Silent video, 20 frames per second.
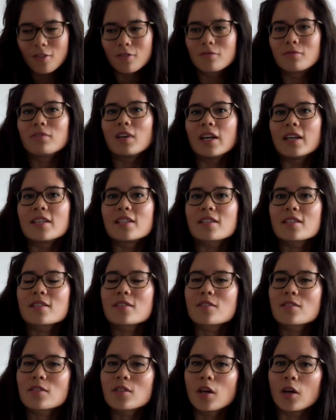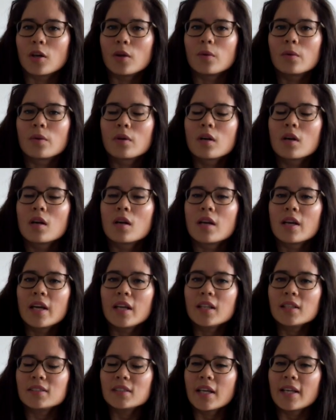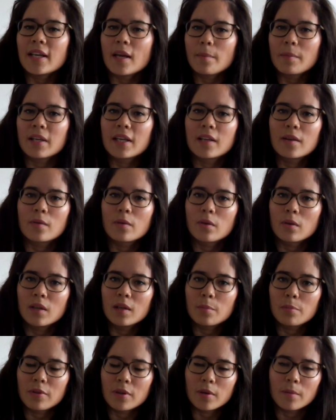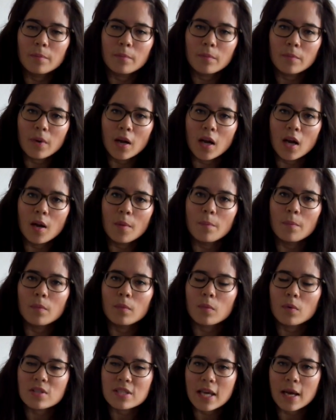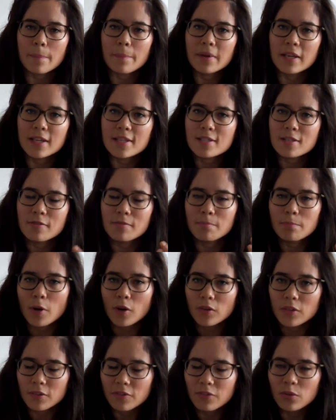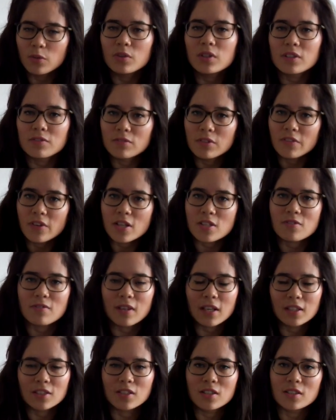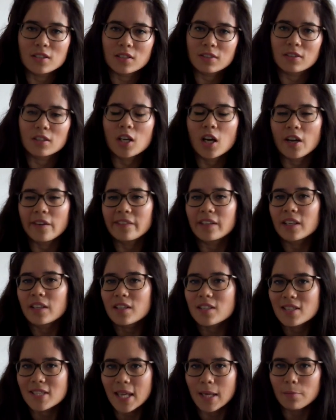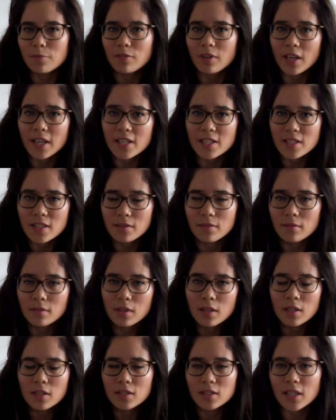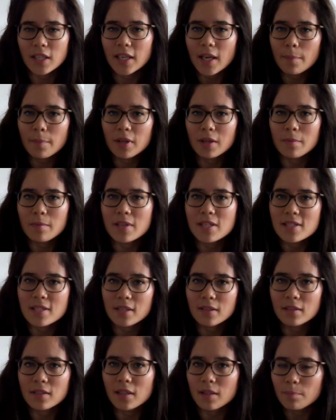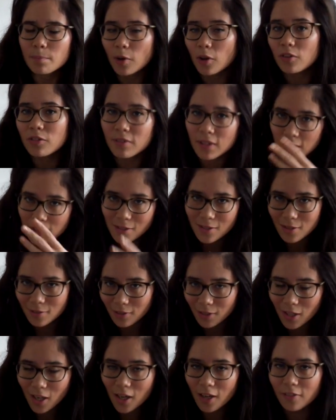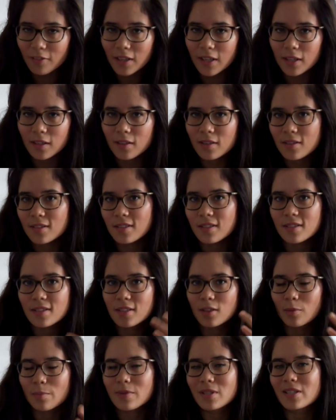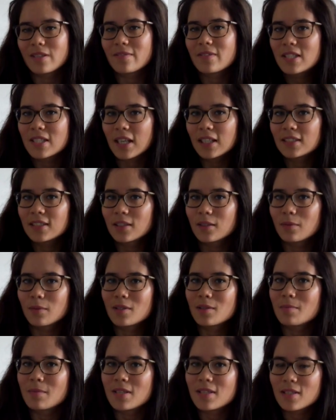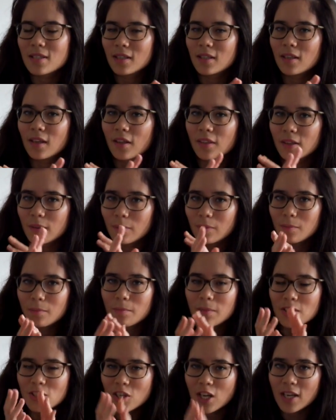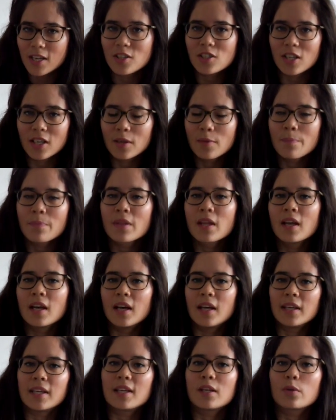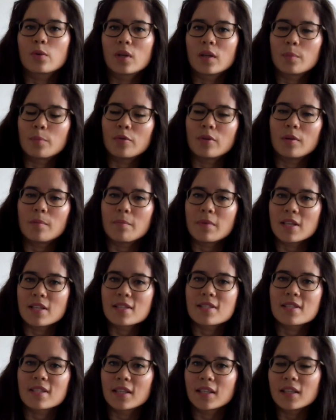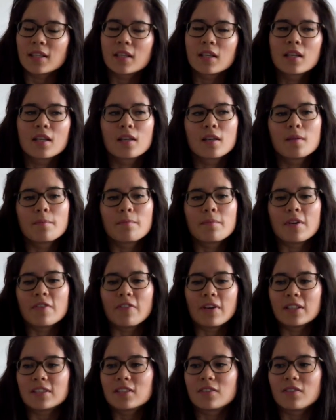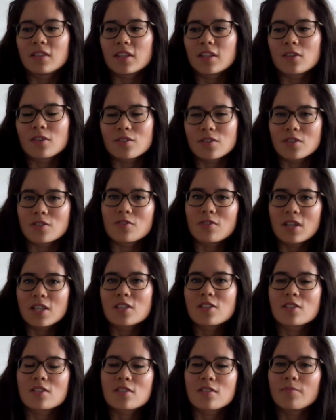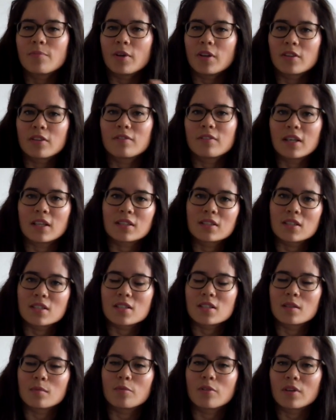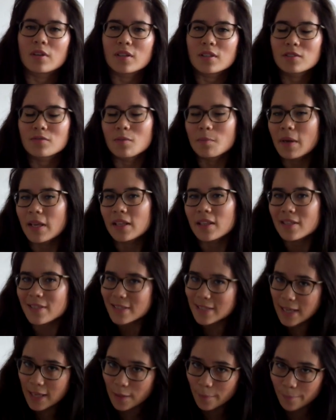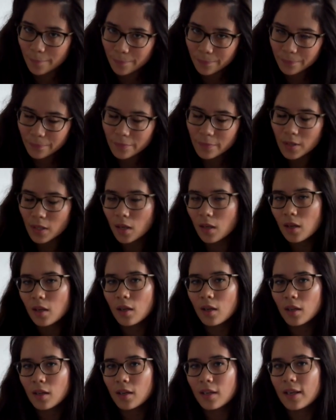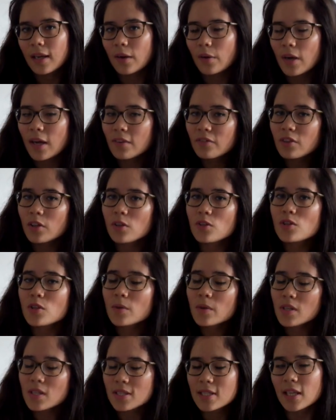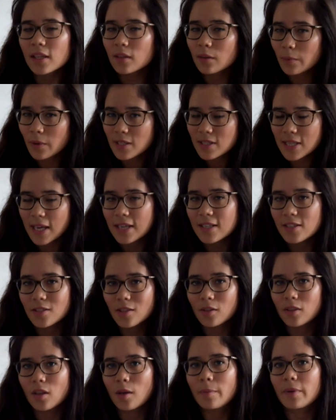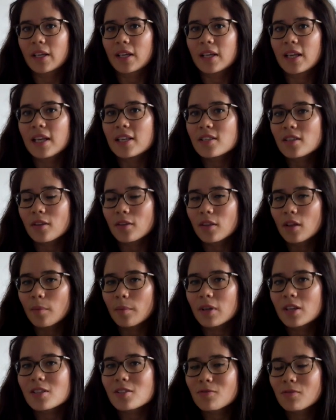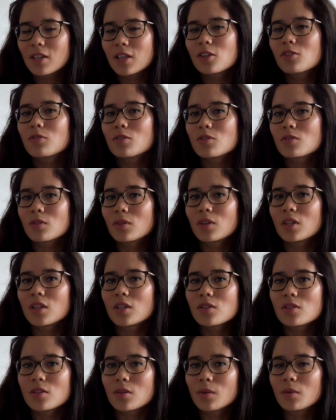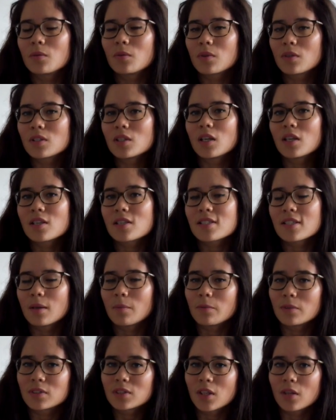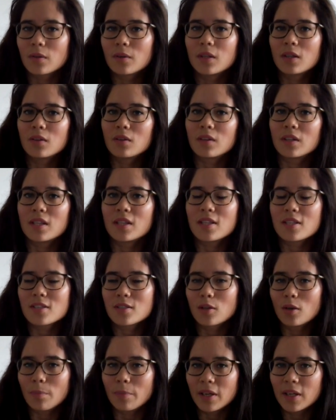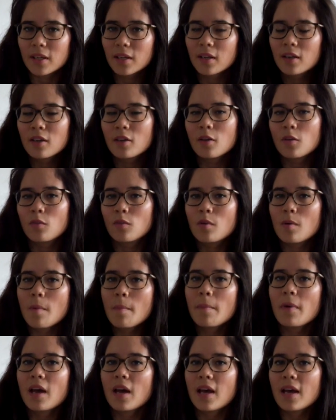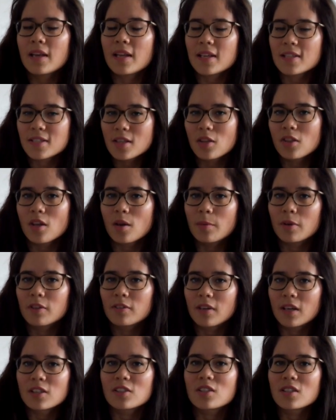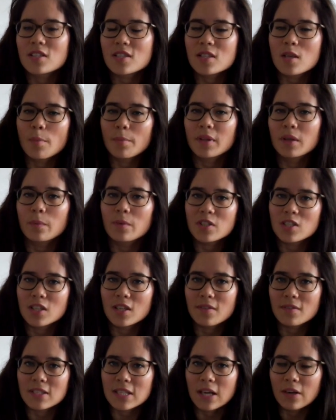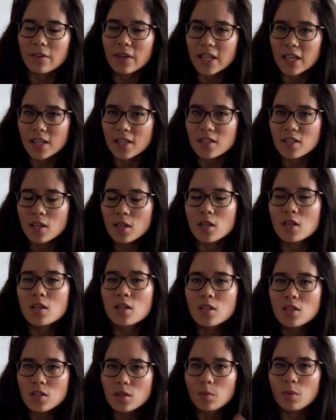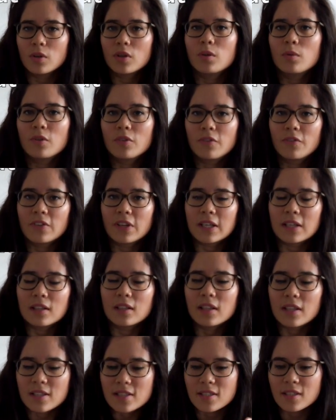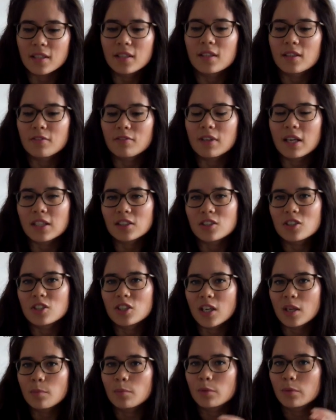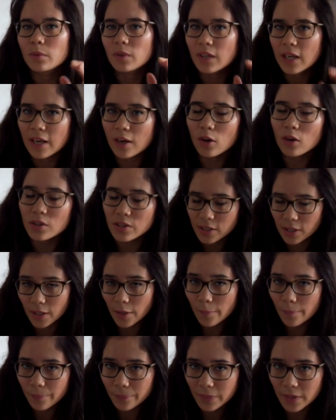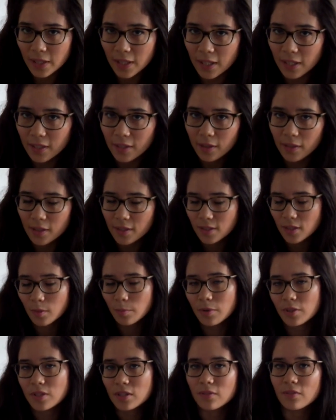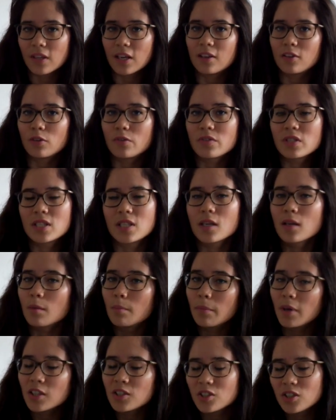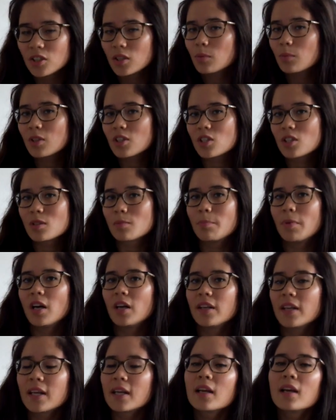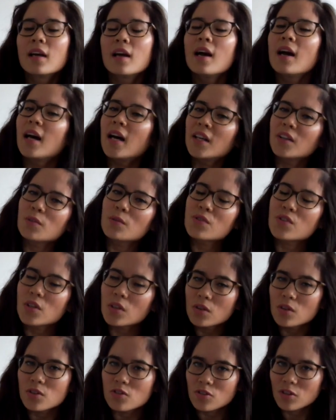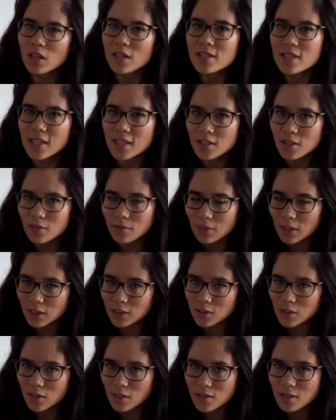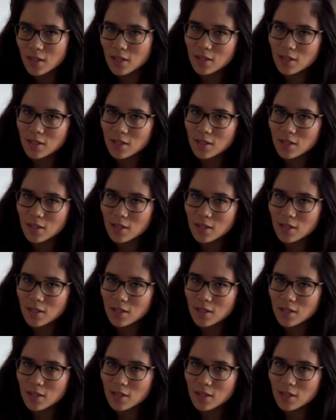Right, so in a dynamic equilibrium, um, what's happening is both the forward and reverse reactions are occurring at the same rate. Dynamic means that both reactions are occurring because it's the opposite of static, which means that nothing would be changing. And equilibrium means that effectively the concentrations of both the reactants and the products remain the same. Now, have you, do you understand the words exothermic and endothermic? It's really crucial that you do in order to understand what's going on in this topic. Remember, an exothermic reaction is something which gives out heat. So what you will feel is that the reaction chamber will get hotter and examples of that are obviously combustion, which is burning, and also neutralisation reactions.